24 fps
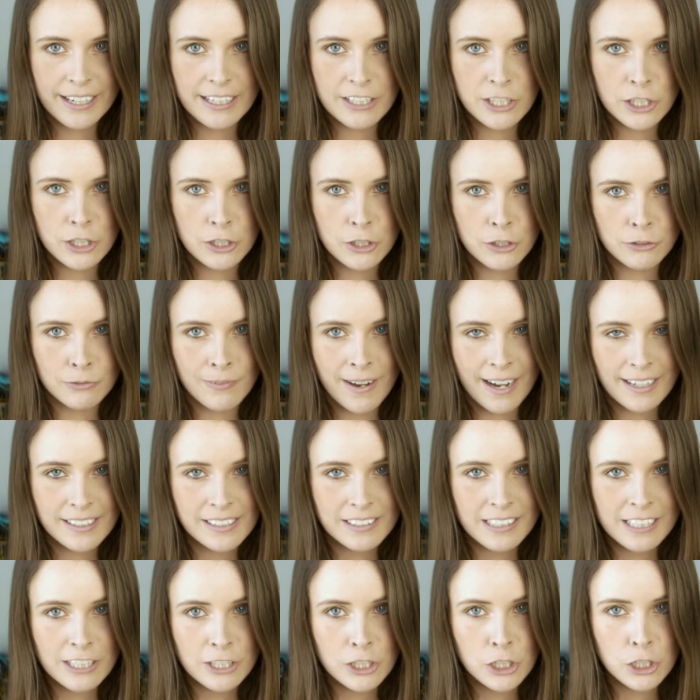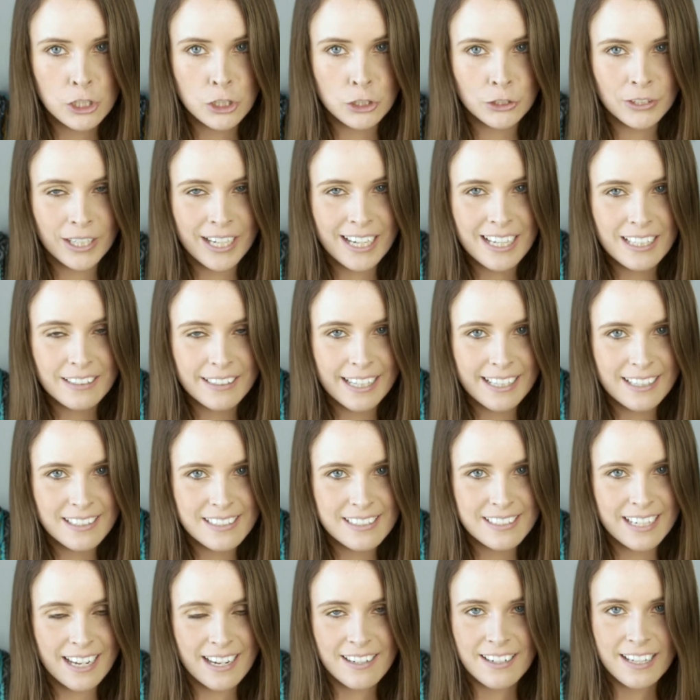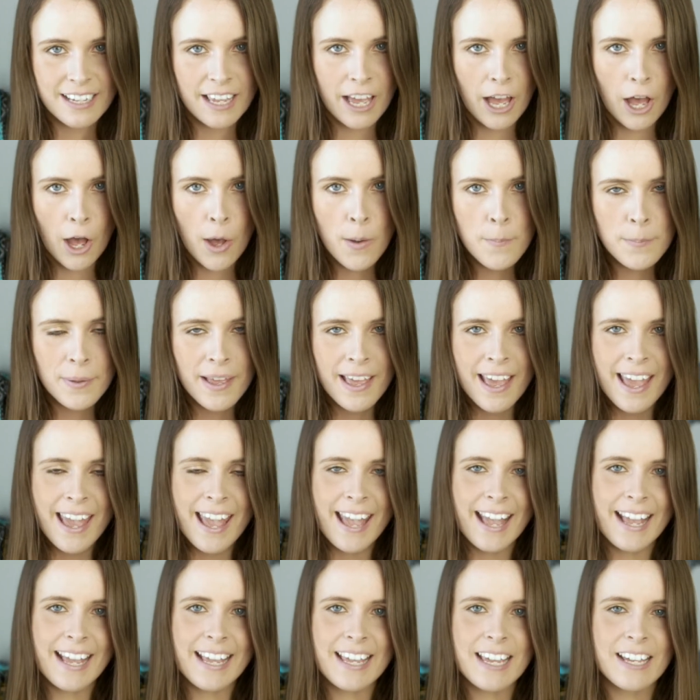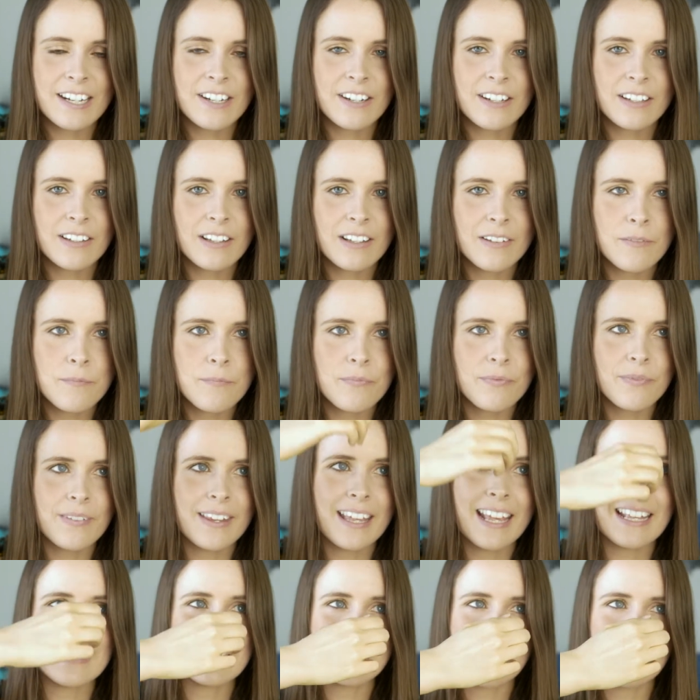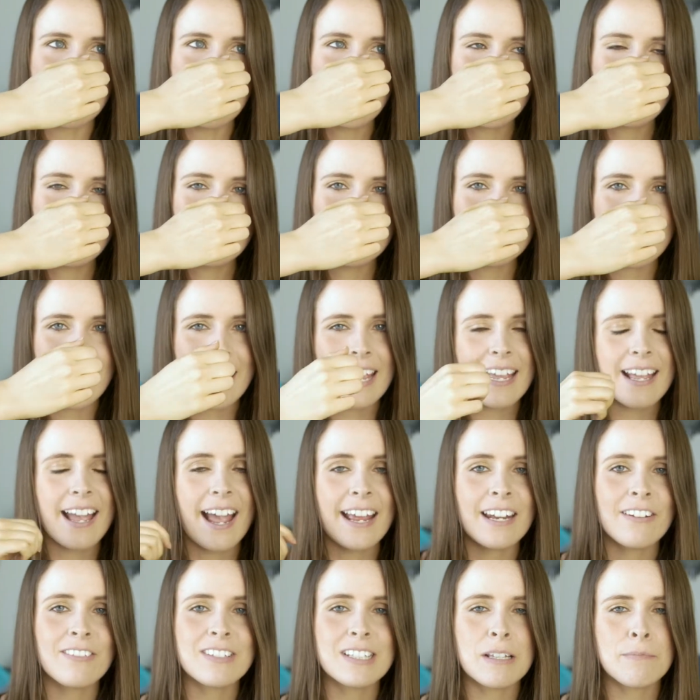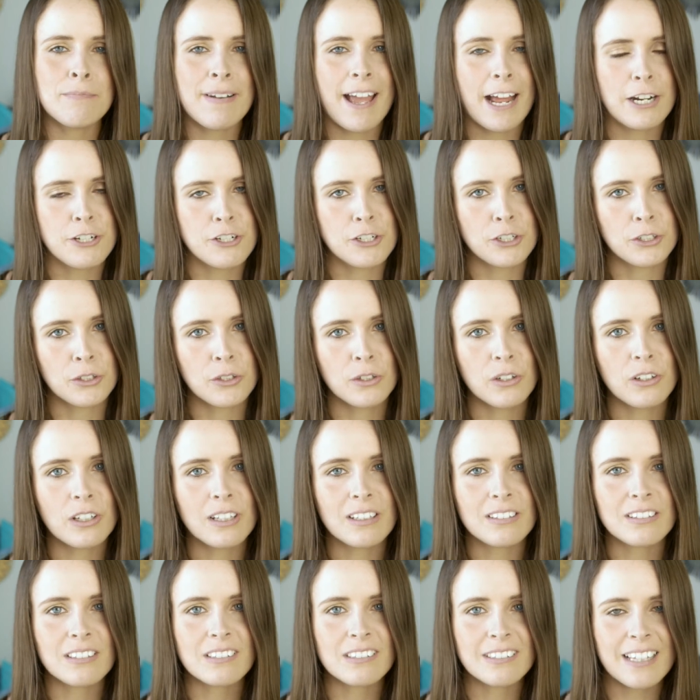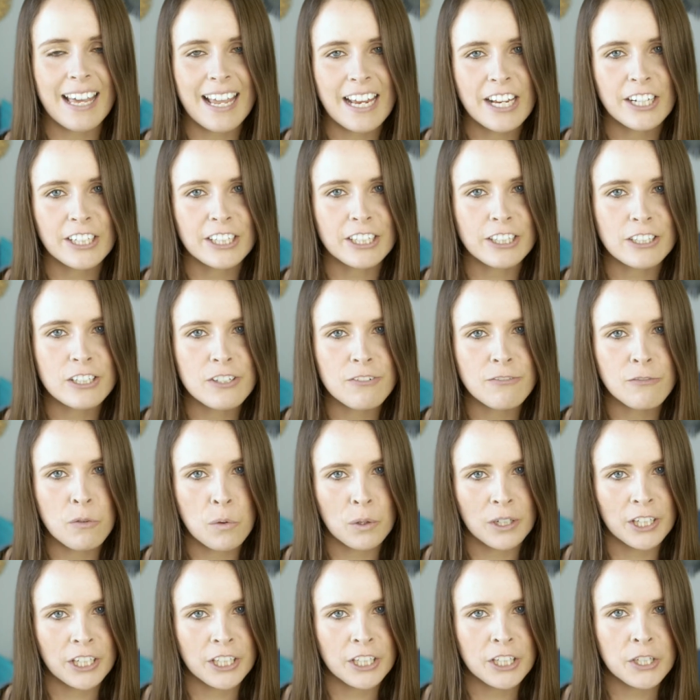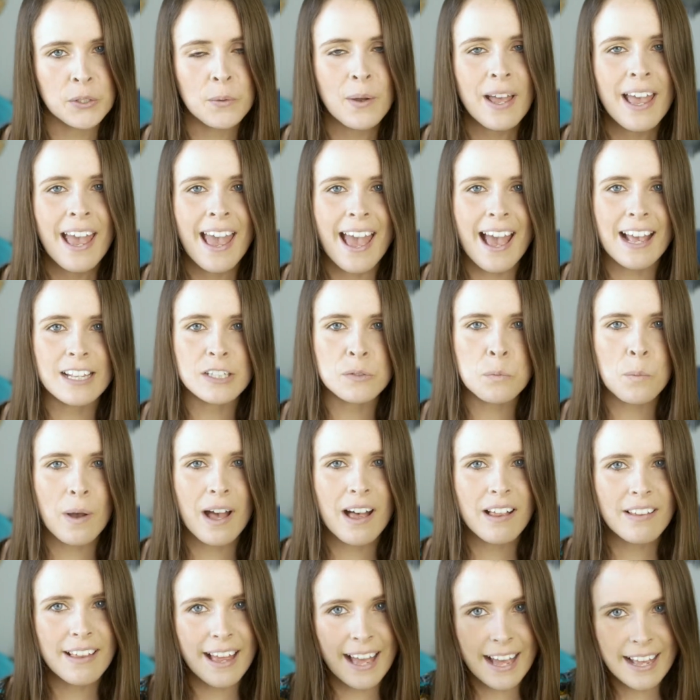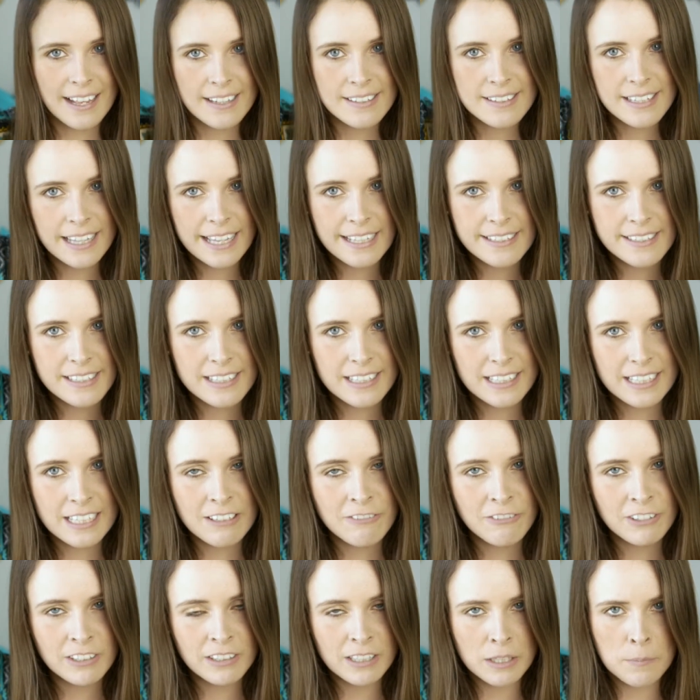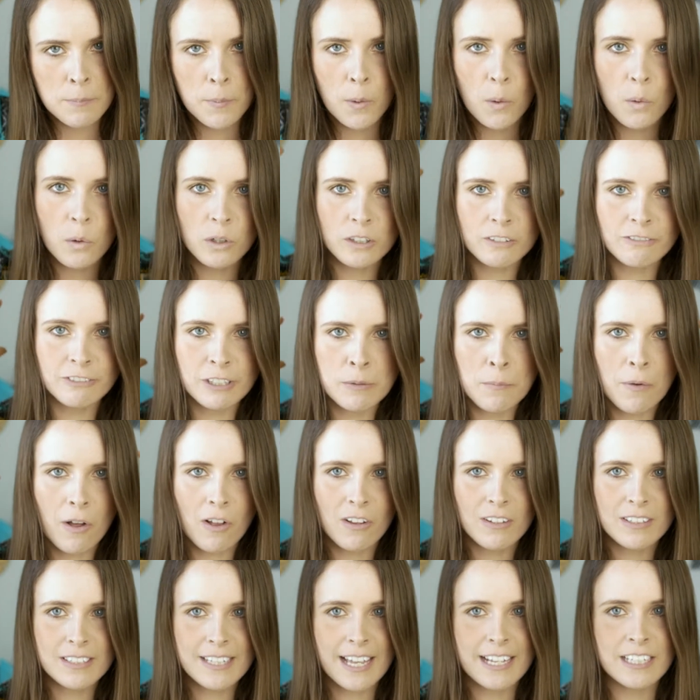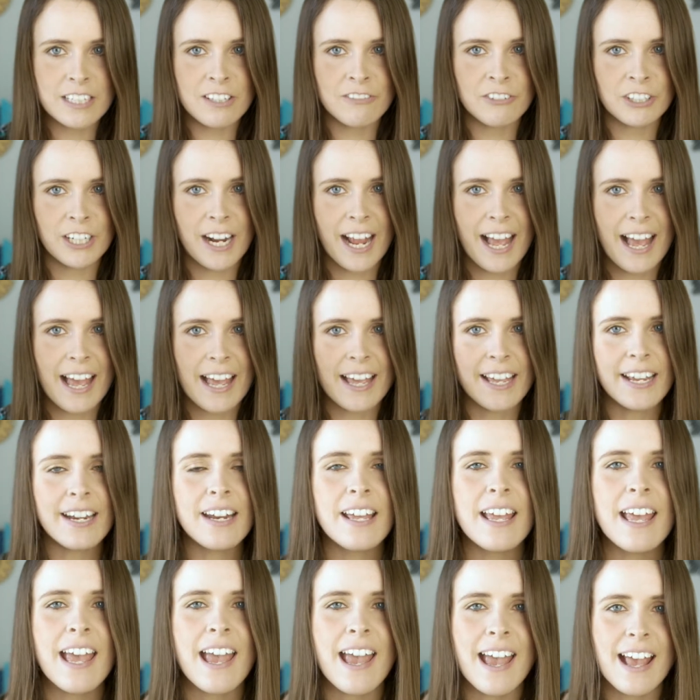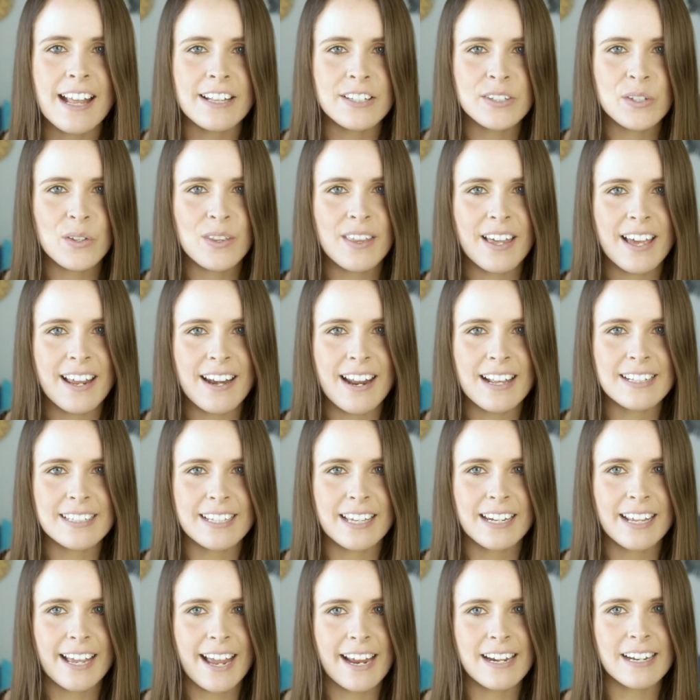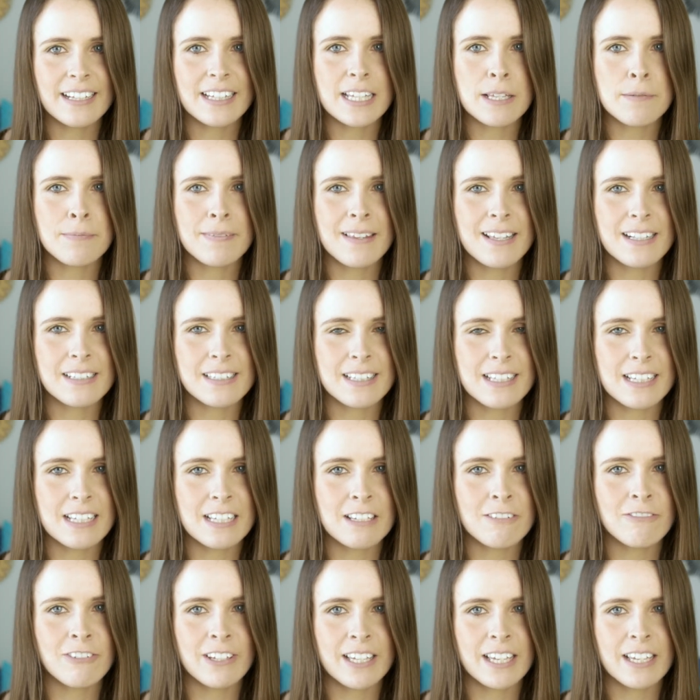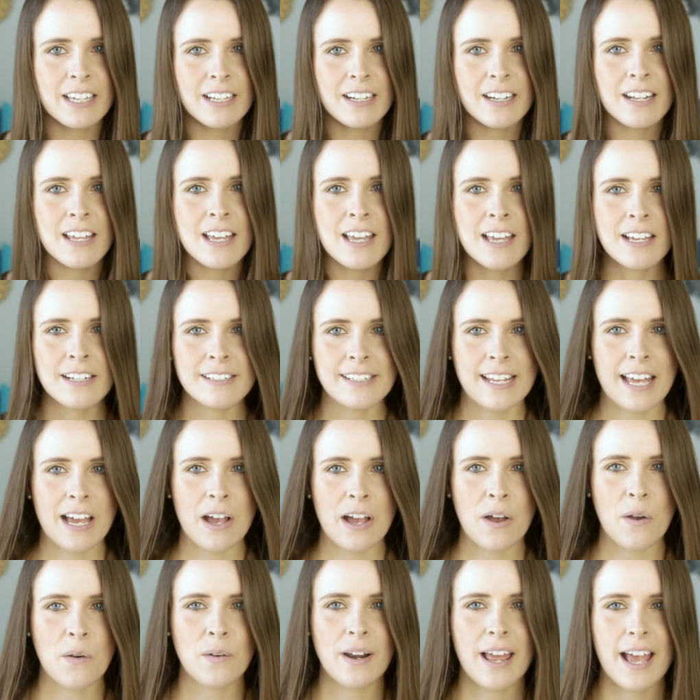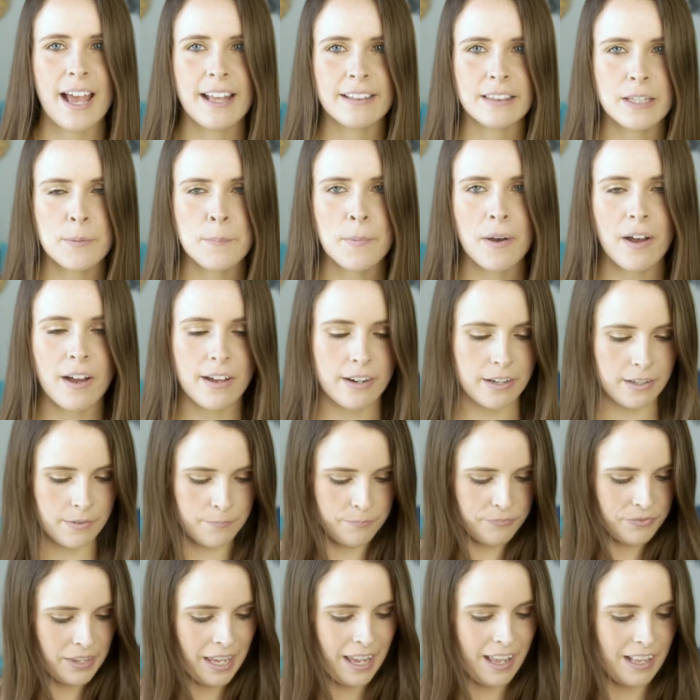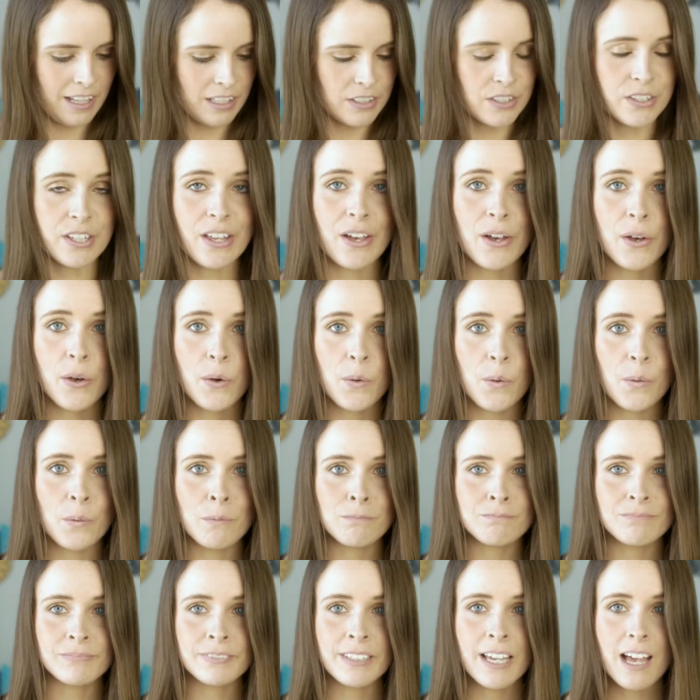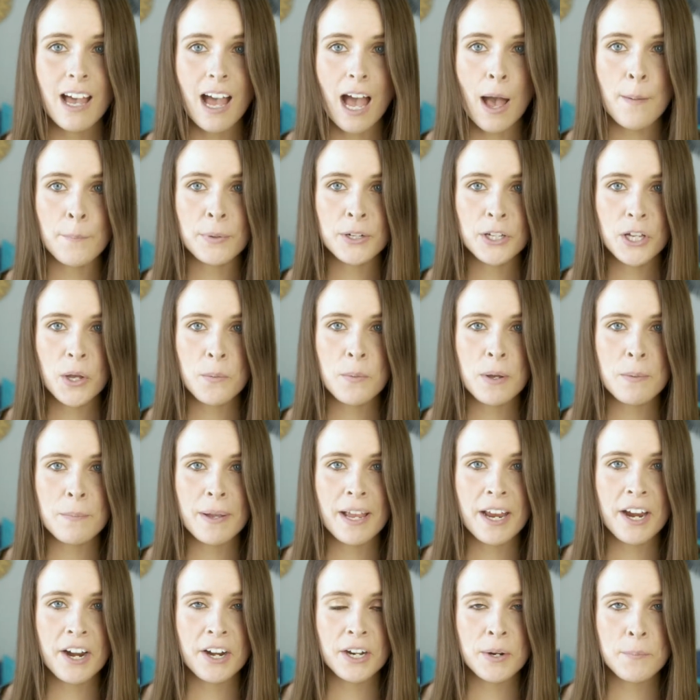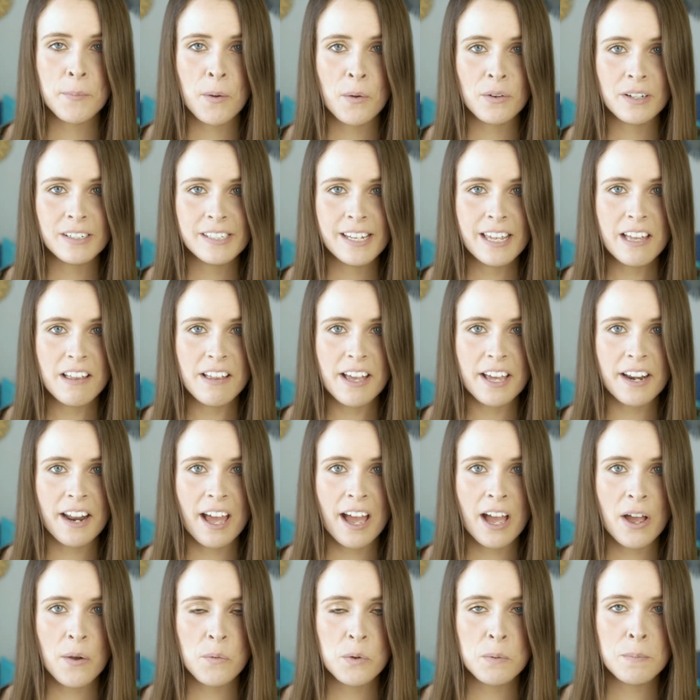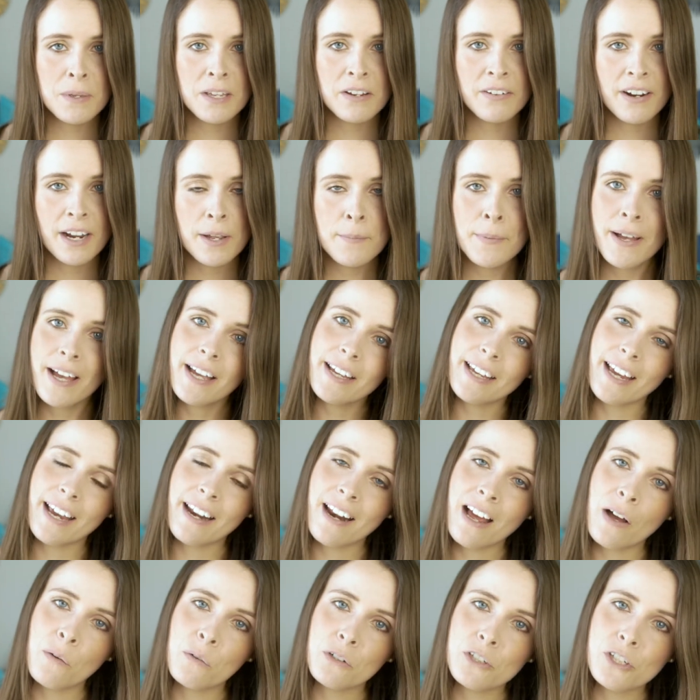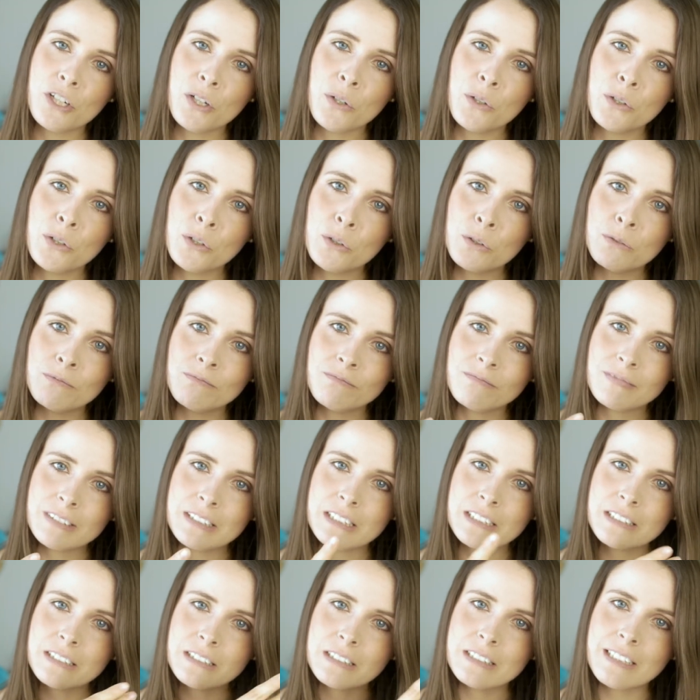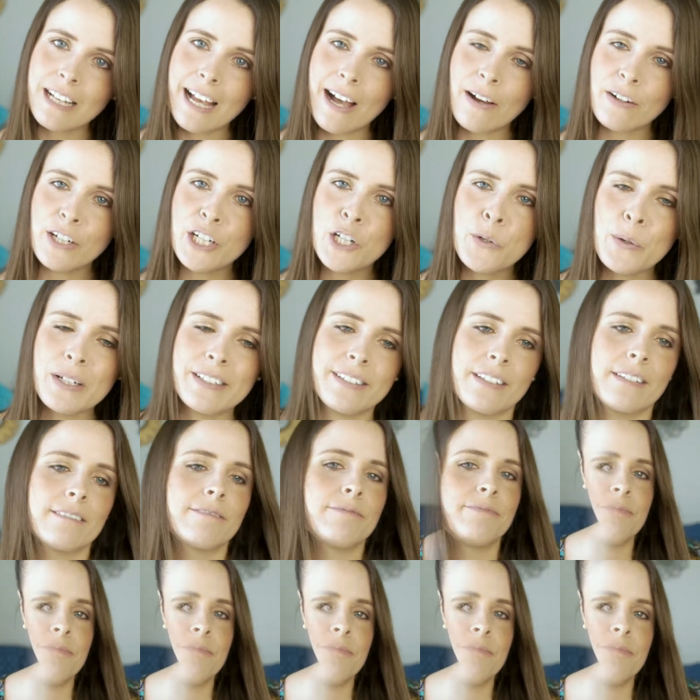is directly straight, like standing up, and it's gonna create kind of some natural layers for you, as well as it's evenly pulled from all sides of your head, and so then it's gonna kind of keep things even down at the bottom. So yeah, I'm gonna go put my hair in a ponytail and I will be right back and I will show you how to do it.